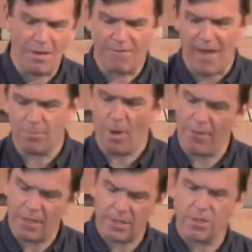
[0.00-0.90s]
In fact, by
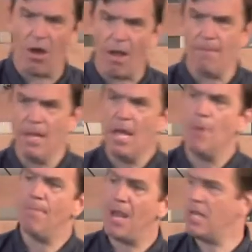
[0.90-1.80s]
this time,
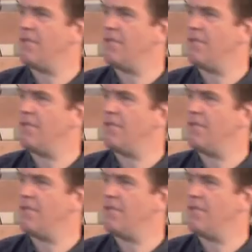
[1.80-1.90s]
many of